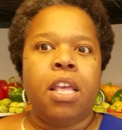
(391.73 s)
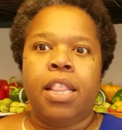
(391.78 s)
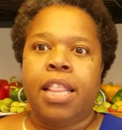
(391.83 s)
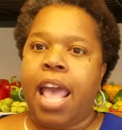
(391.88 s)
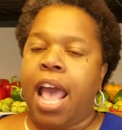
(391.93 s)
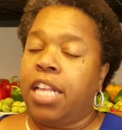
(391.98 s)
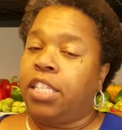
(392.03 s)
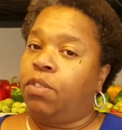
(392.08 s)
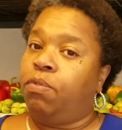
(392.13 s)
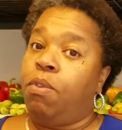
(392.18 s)

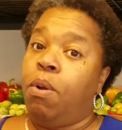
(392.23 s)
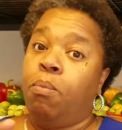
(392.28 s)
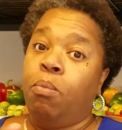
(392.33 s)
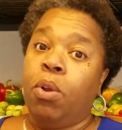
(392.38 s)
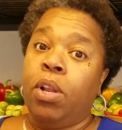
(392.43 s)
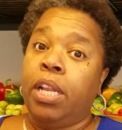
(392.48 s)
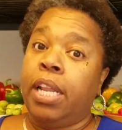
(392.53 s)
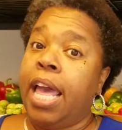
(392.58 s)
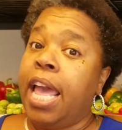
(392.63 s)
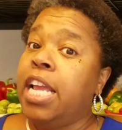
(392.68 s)
That's from
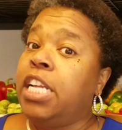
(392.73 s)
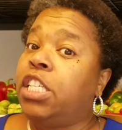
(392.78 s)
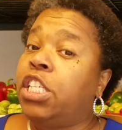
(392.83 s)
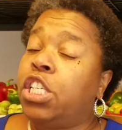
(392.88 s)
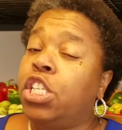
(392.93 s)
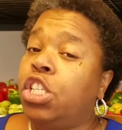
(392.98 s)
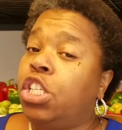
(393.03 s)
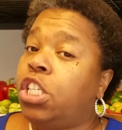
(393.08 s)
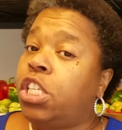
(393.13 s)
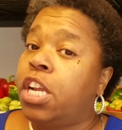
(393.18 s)

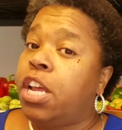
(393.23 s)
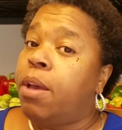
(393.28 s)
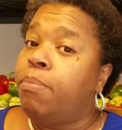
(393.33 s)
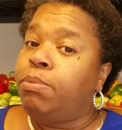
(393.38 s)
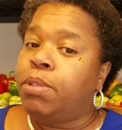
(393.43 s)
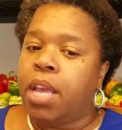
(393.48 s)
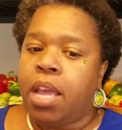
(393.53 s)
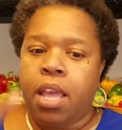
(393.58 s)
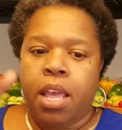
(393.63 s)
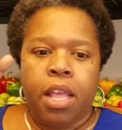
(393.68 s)

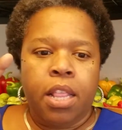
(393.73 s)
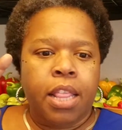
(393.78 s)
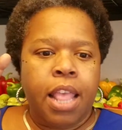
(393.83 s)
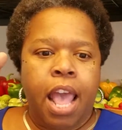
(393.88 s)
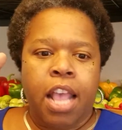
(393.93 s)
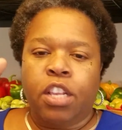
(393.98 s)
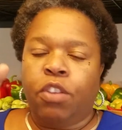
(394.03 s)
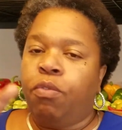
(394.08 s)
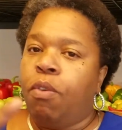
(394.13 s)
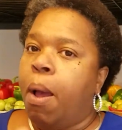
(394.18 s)
relationships,
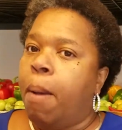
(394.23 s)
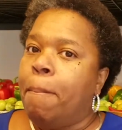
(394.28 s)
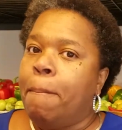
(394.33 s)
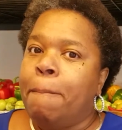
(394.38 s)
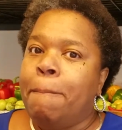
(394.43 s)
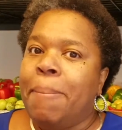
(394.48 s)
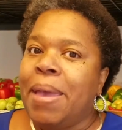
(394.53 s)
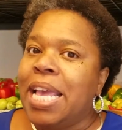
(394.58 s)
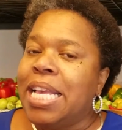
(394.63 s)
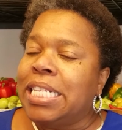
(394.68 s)
that's from
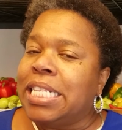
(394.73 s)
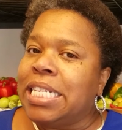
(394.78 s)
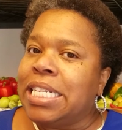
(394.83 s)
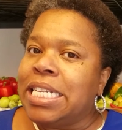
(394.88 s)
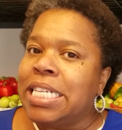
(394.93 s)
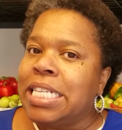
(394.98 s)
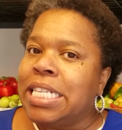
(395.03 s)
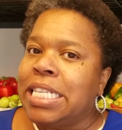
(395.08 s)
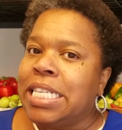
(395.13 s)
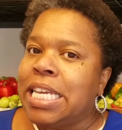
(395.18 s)

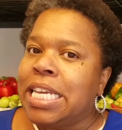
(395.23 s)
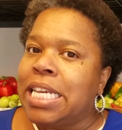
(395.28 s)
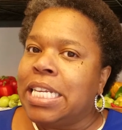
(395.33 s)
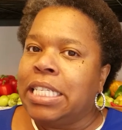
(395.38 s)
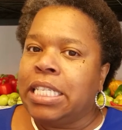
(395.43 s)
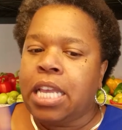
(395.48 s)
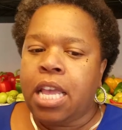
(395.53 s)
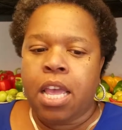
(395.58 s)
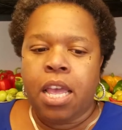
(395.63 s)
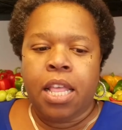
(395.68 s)

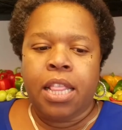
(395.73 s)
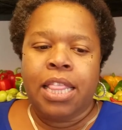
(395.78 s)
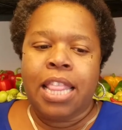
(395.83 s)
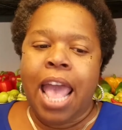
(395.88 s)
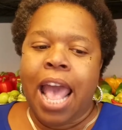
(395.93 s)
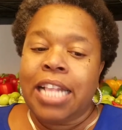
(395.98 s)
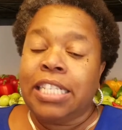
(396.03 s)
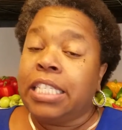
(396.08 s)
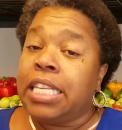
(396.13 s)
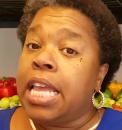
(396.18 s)
businesses,
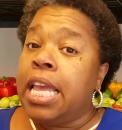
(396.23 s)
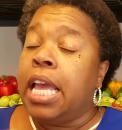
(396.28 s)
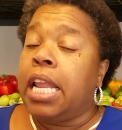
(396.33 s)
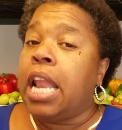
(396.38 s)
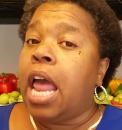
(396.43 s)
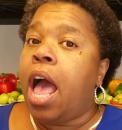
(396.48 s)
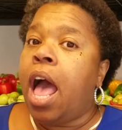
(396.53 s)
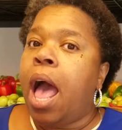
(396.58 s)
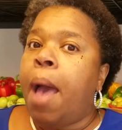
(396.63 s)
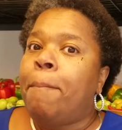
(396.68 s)
that's
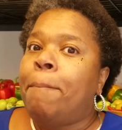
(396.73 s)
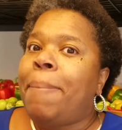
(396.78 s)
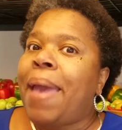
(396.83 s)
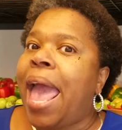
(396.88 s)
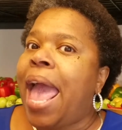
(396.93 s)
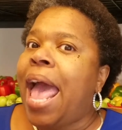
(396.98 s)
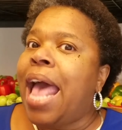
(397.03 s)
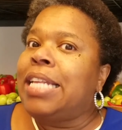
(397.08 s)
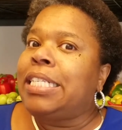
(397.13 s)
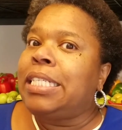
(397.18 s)
in
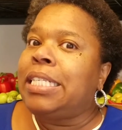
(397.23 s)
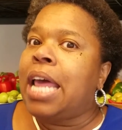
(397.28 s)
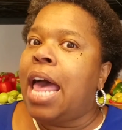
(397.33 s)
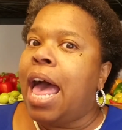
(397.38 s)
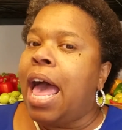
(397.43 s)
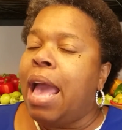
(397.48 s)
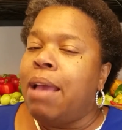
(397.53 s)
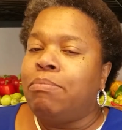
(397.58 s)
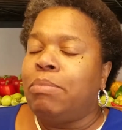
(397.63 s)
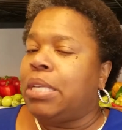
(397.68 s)

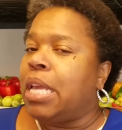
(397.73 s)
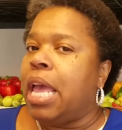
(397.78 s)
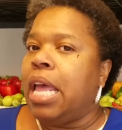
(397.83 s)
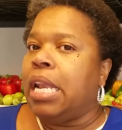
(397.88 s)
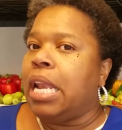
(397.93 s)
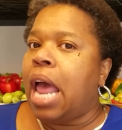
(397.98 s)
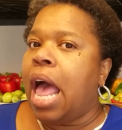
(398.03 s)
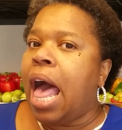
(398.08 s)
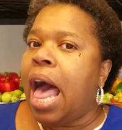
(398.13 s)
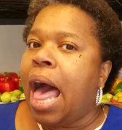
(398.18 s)
pastimes
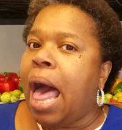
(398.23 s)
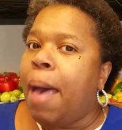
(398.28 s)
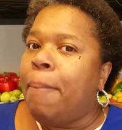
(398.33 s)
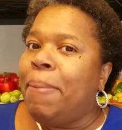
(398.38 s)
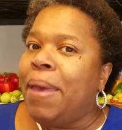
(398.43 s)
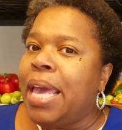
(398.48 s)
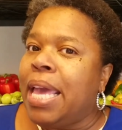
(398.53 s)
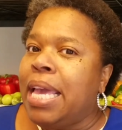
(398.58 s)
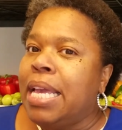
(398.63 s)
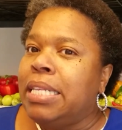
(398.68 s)
and
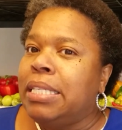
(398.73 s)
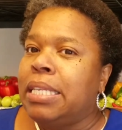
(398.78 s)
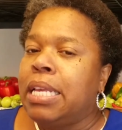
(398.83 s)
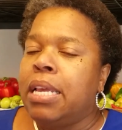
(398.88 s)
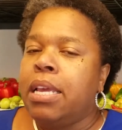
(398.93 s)
hobbies.